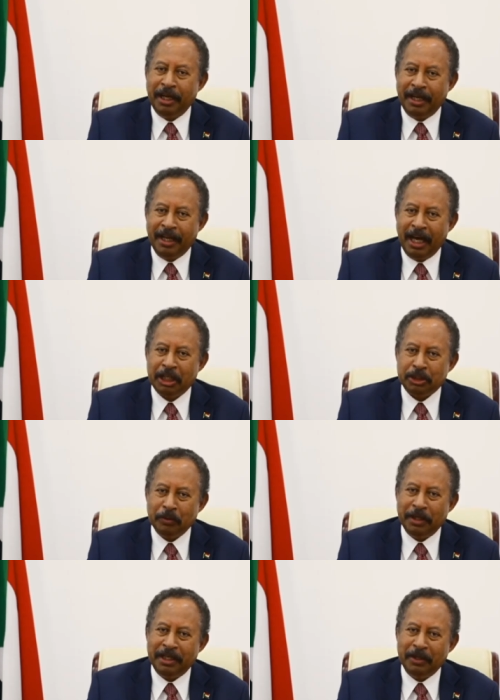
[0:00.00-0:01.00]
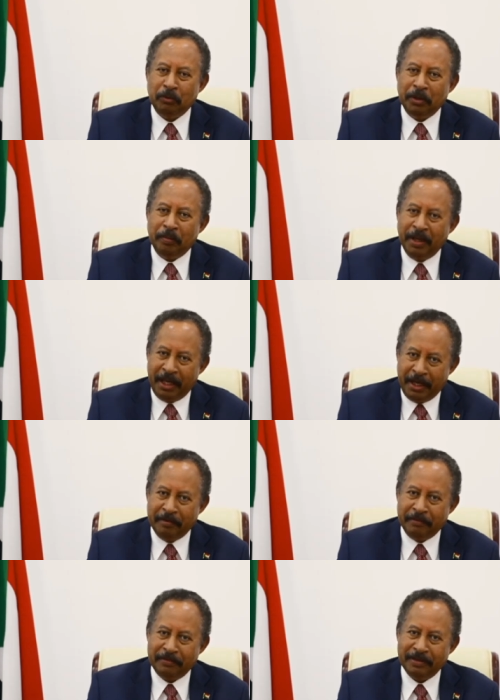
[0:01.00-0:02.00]
really. Actually, we
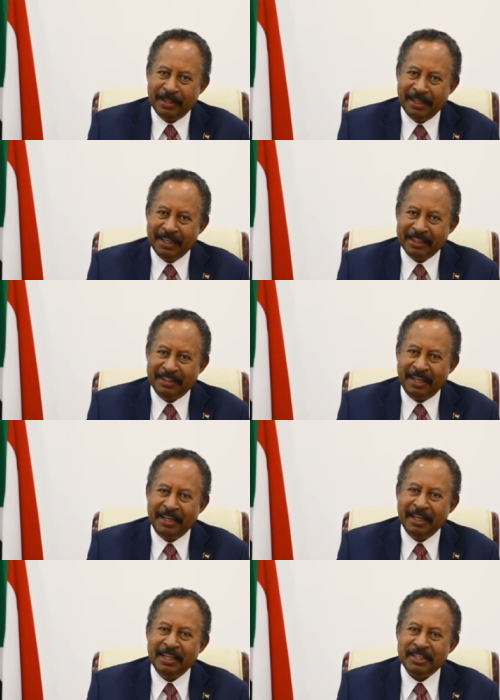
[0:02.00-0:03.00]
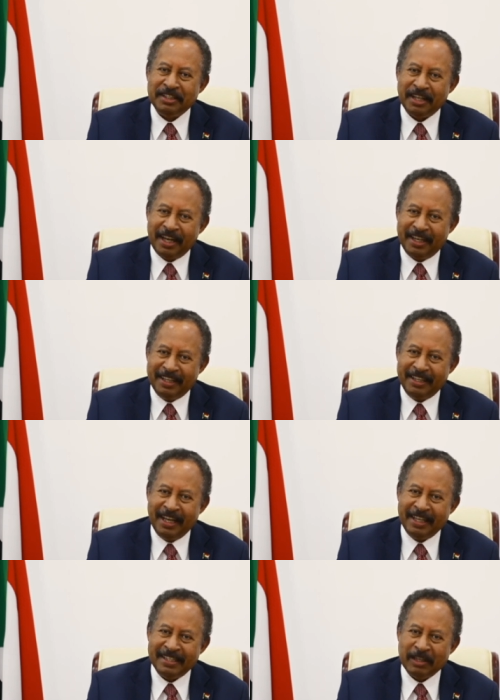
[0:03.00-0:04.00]
believe the real struggle
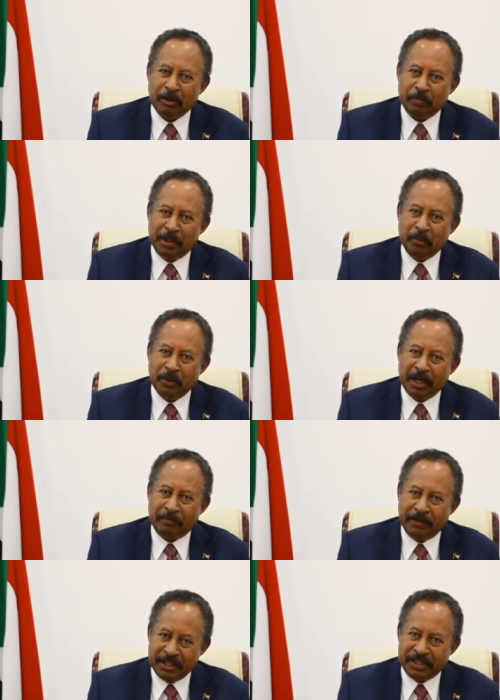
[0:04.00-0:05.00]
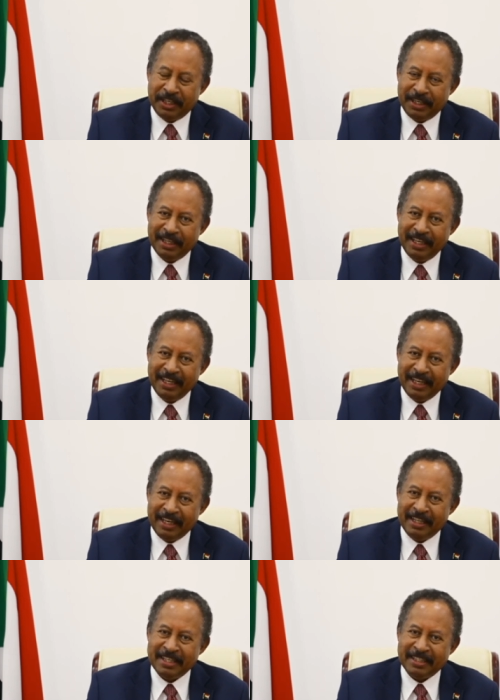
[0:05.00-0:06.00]
that is our people are facing
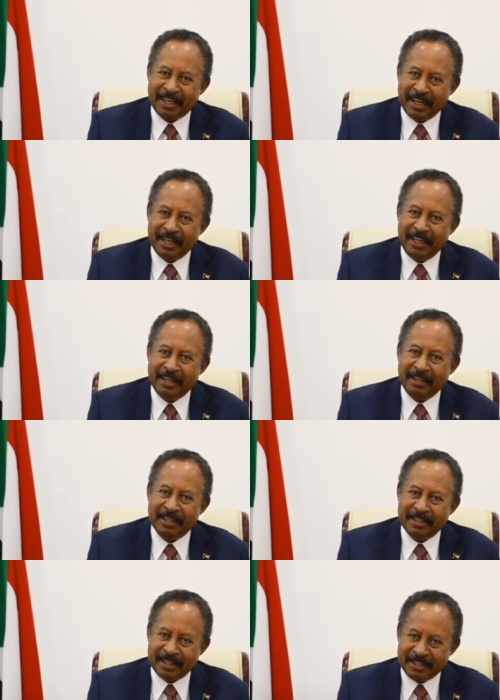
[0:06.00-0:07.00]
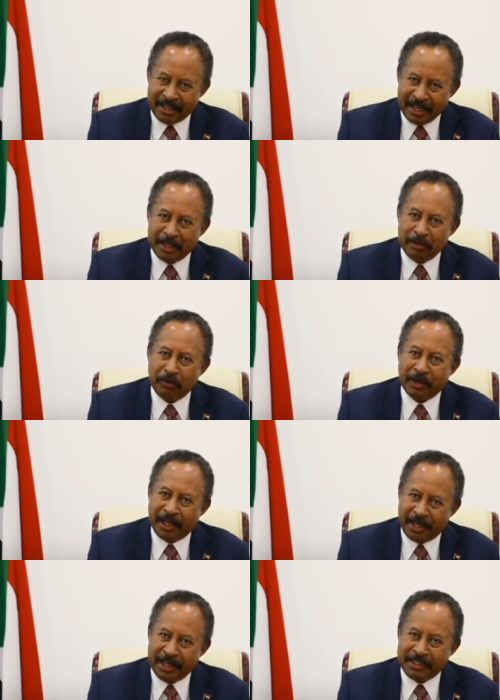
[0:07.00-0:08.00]
is a struggle for
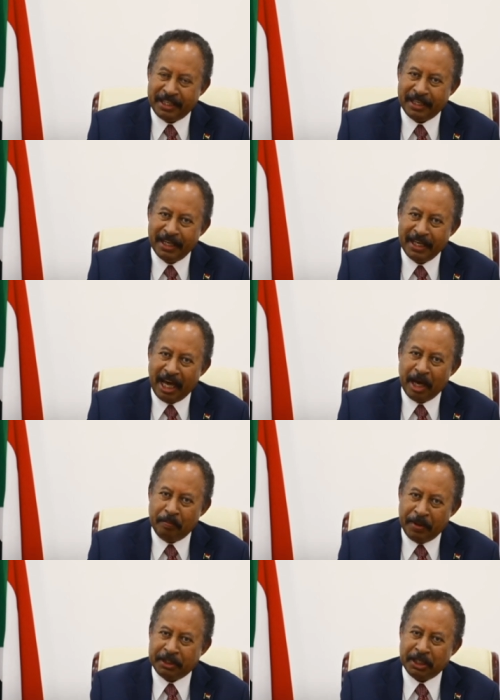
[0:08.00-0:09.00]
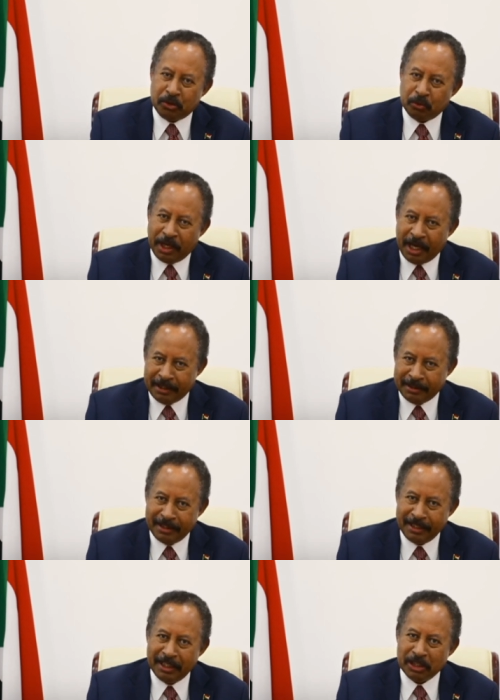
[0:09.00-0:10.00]
creating a better Sudan,
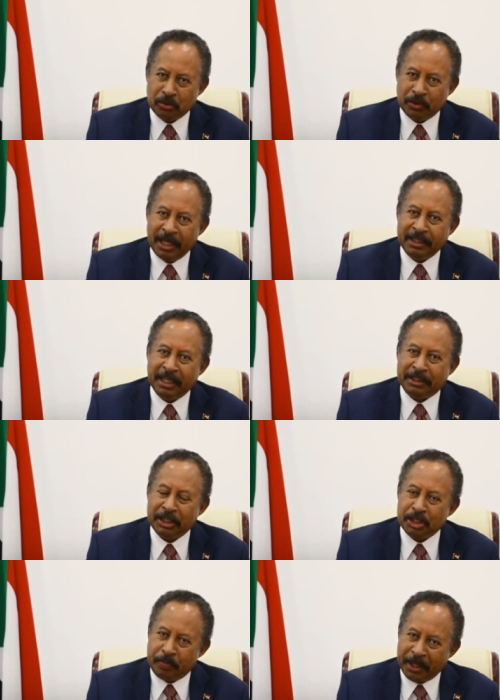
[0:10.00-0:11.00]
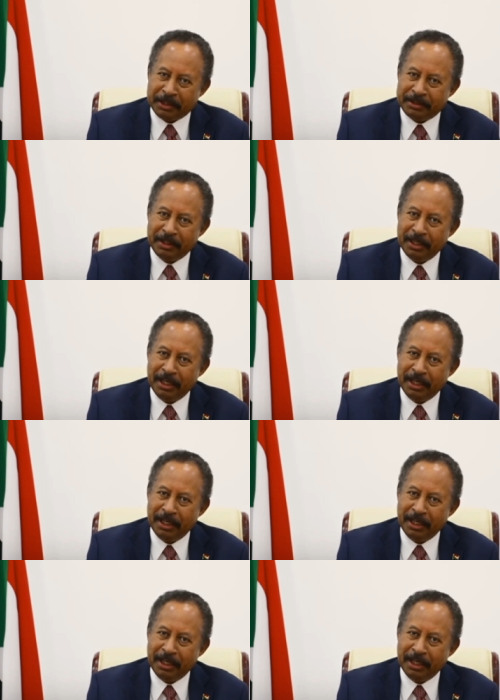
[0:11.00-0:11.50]
Sudan that respects